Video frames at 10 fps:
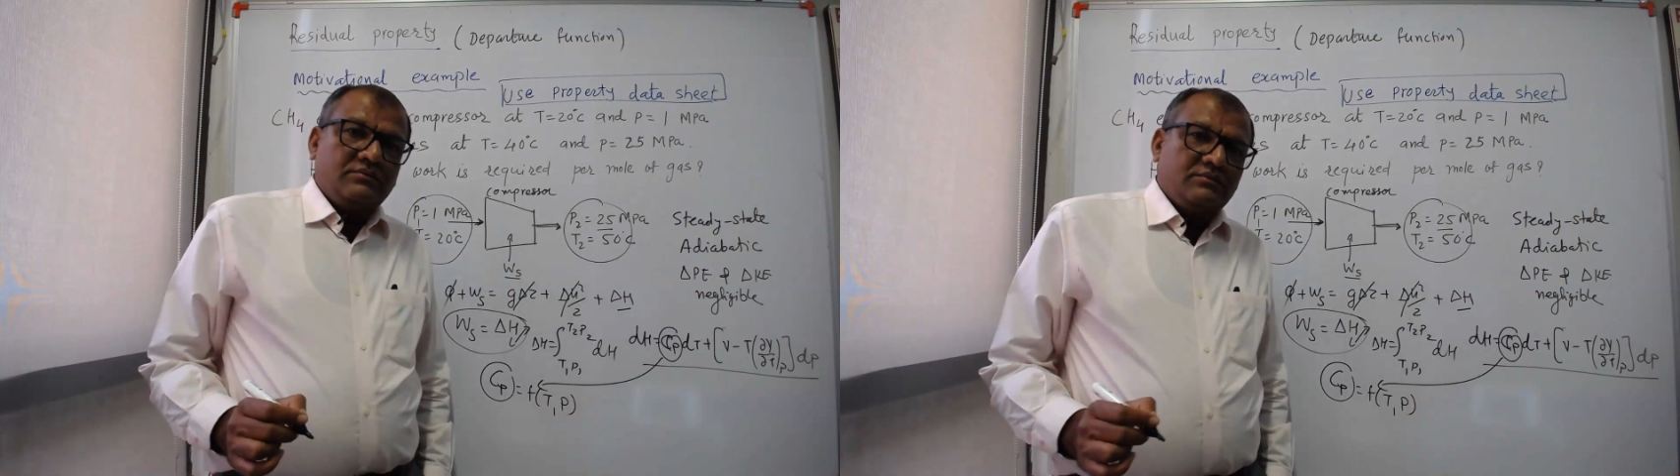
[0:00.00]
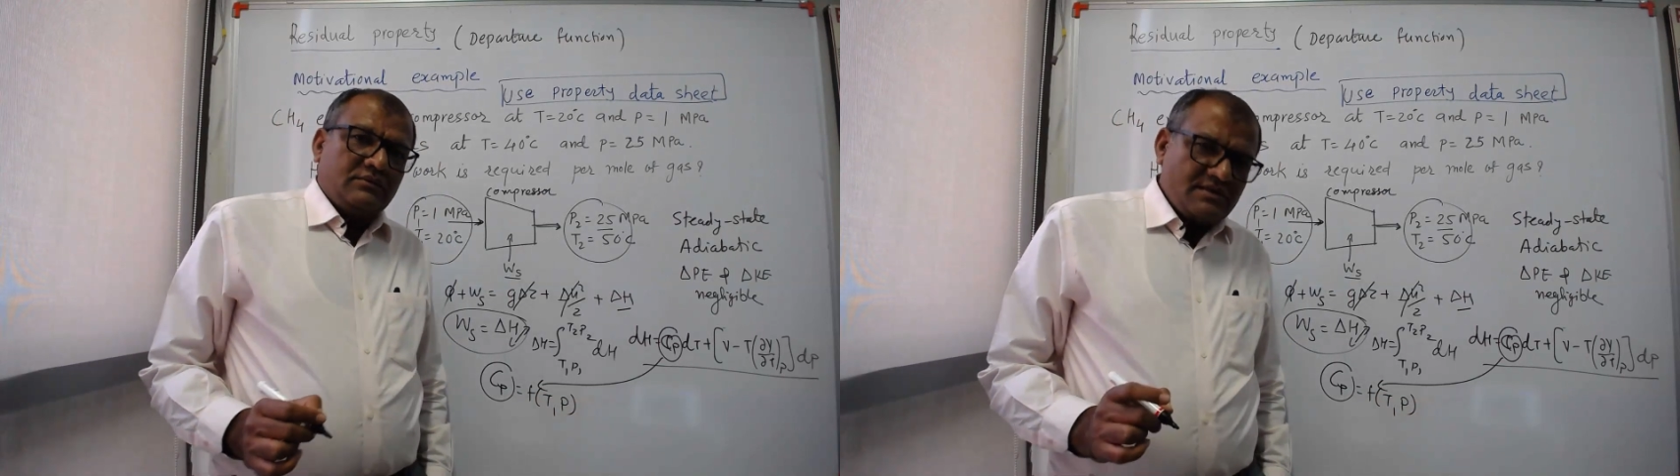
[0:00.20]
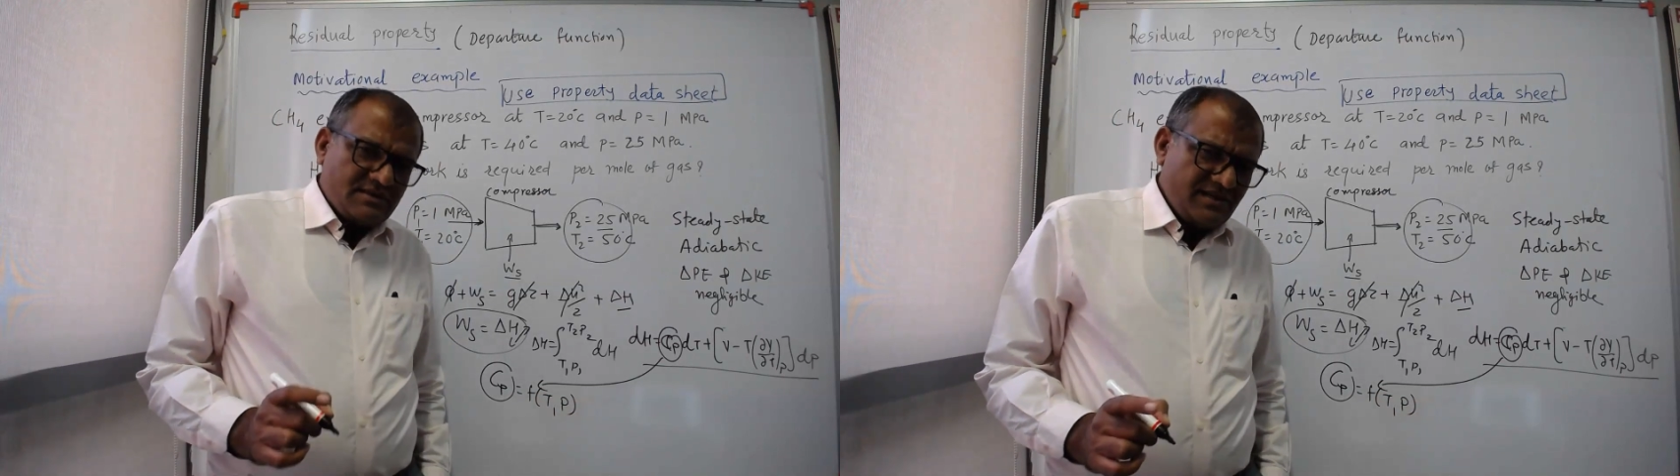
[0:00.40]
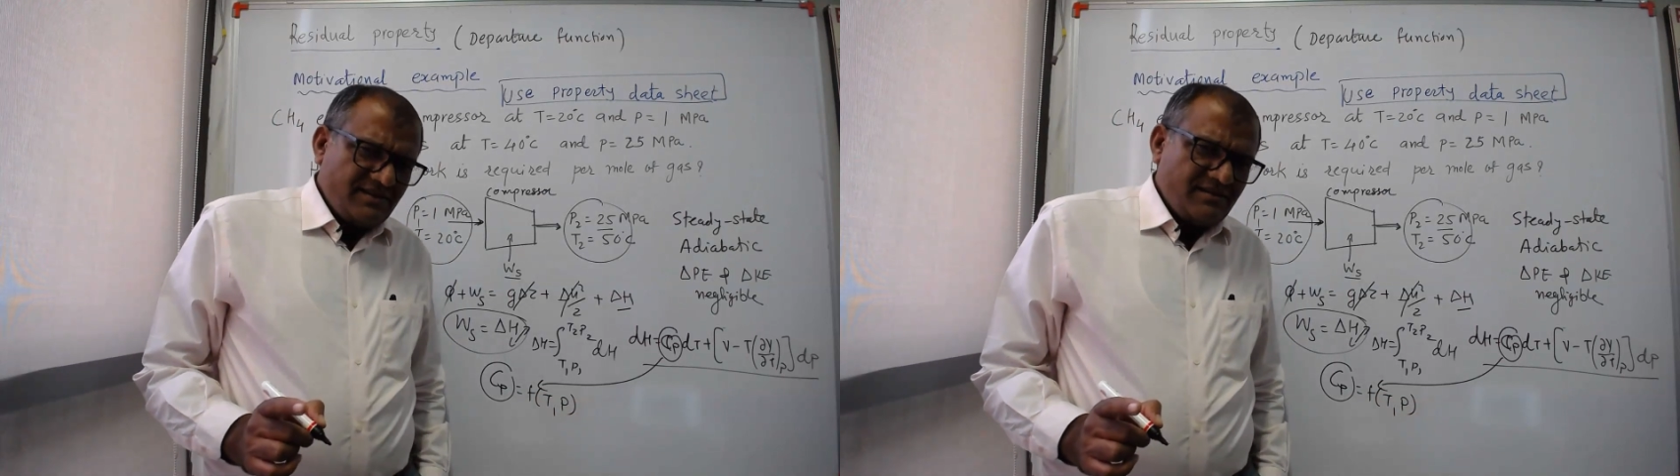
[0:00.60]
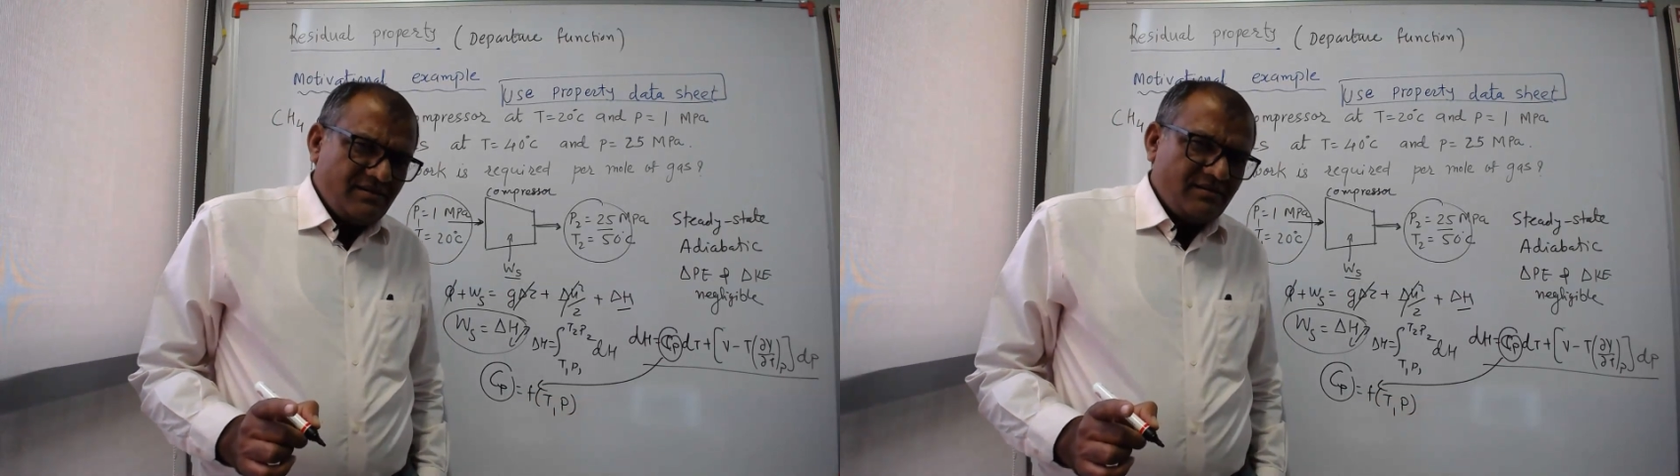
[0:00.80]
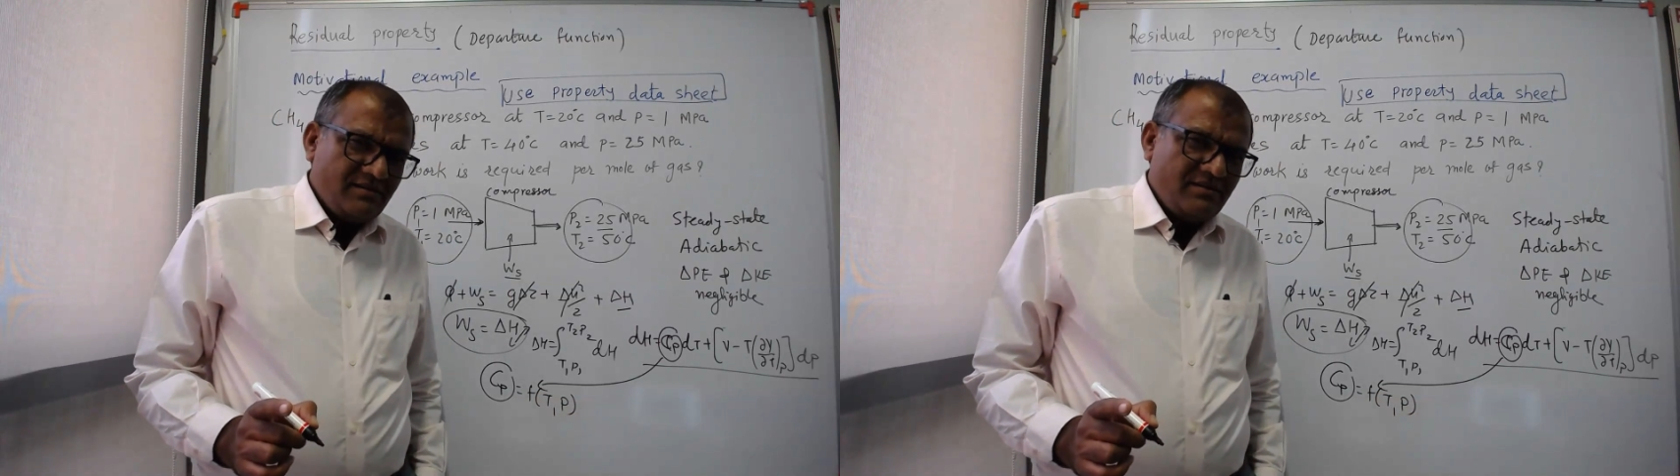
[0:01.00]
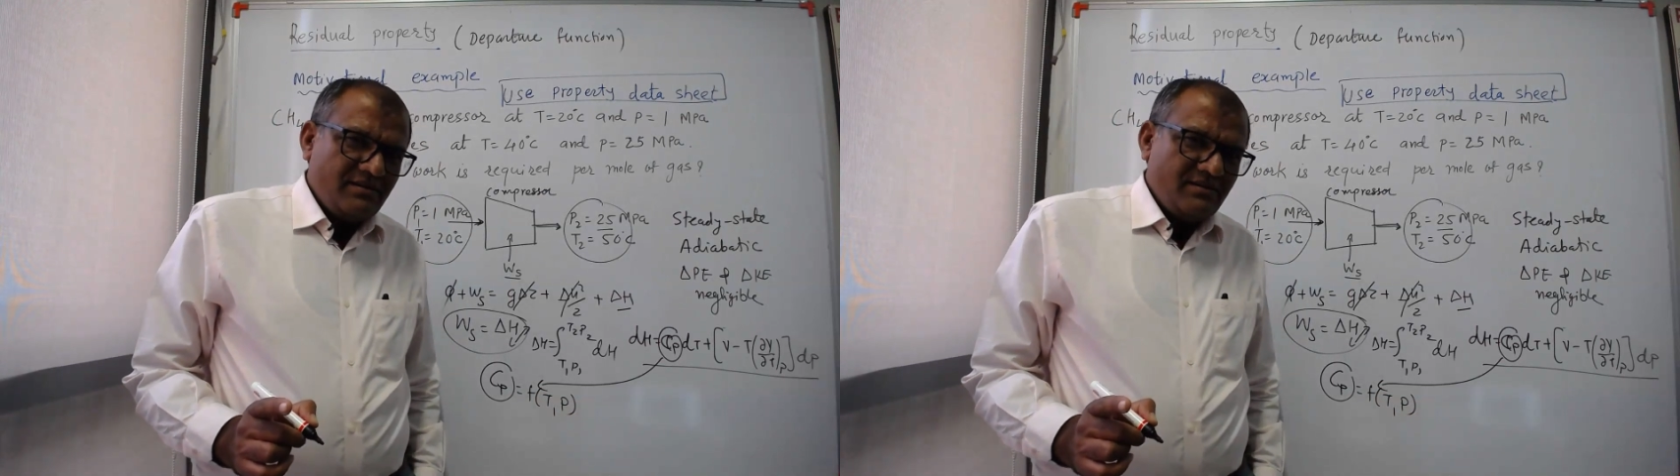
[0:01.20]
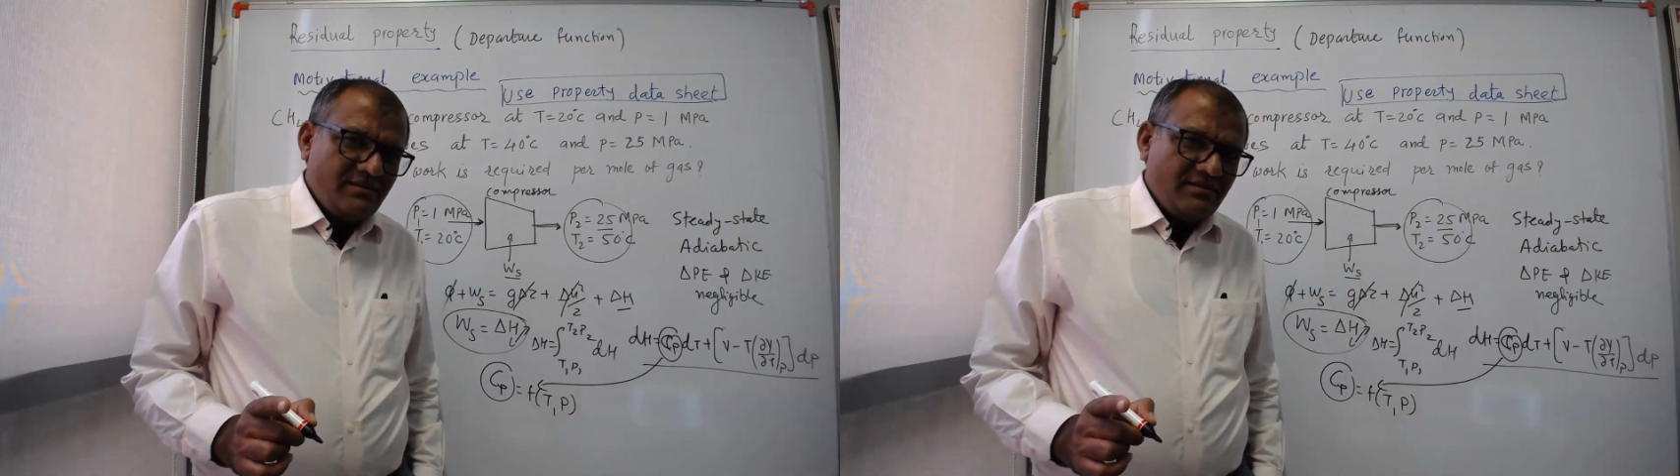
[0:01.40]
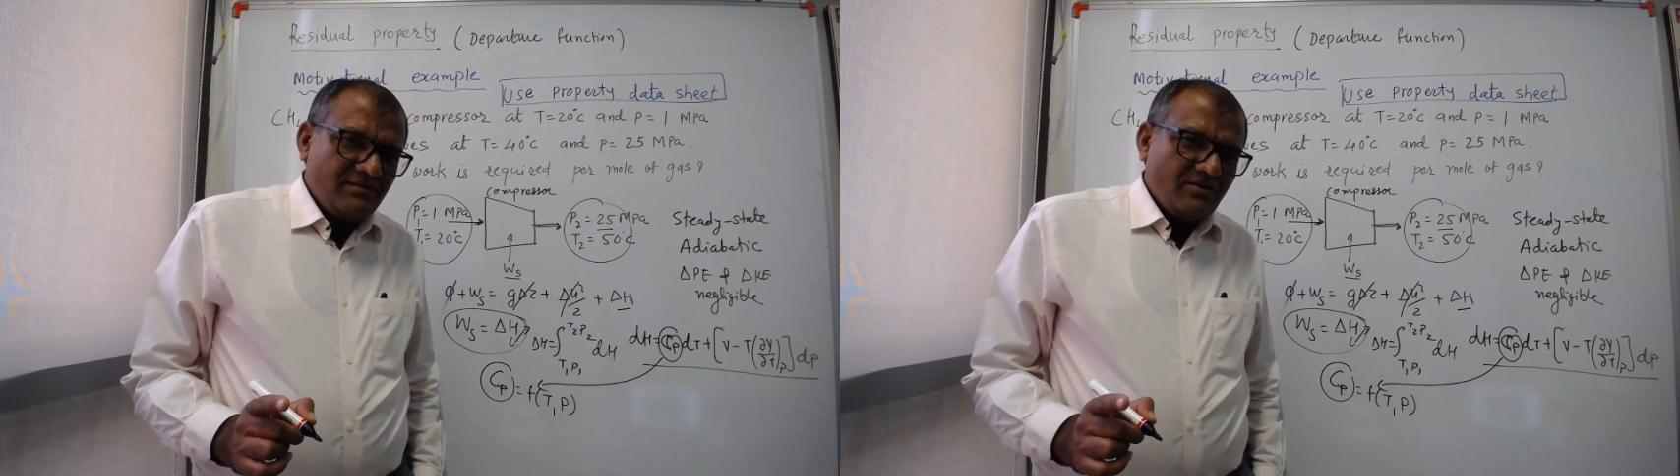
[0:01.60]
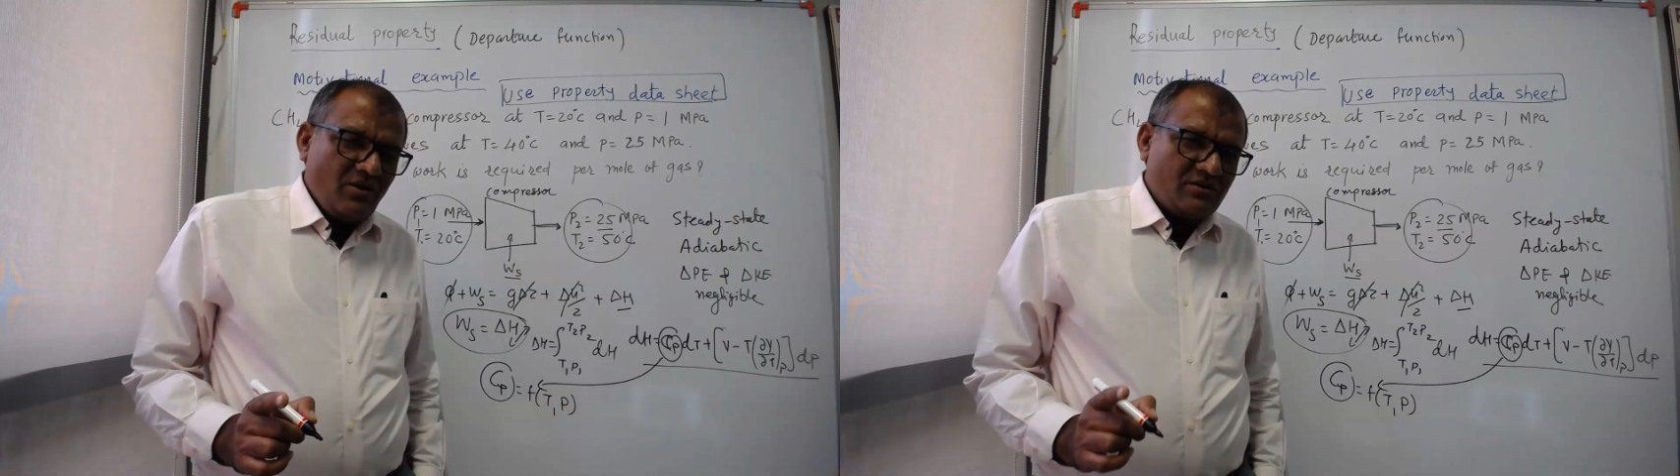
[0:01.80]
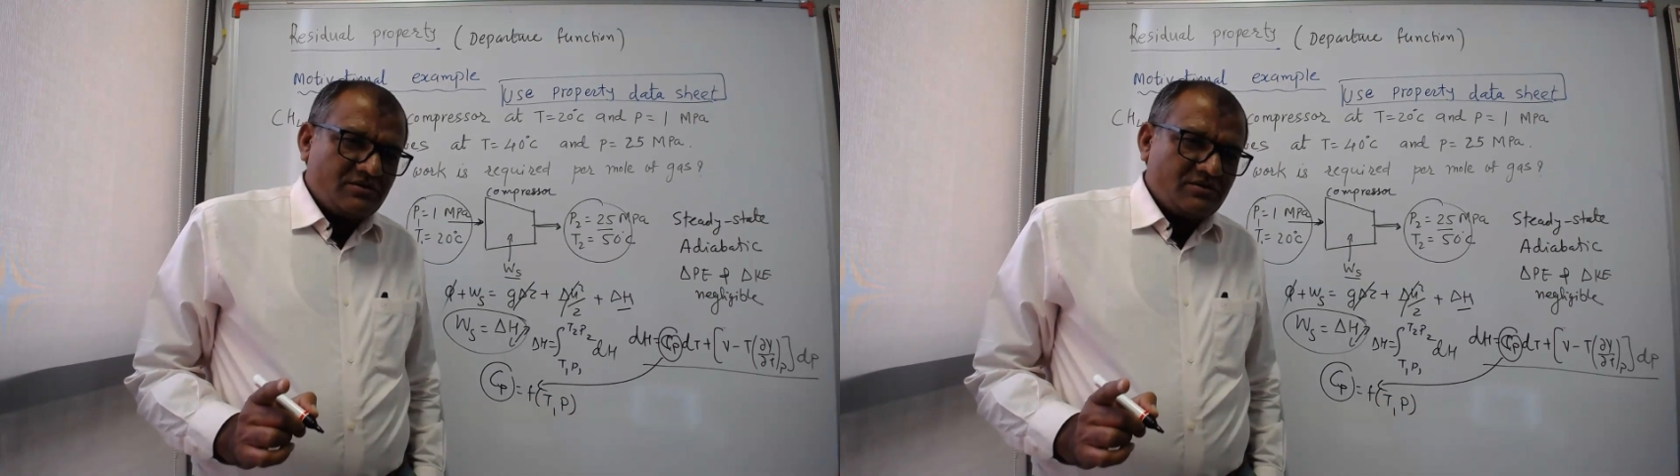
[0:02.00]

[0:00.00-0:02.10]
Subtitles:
Is it? Or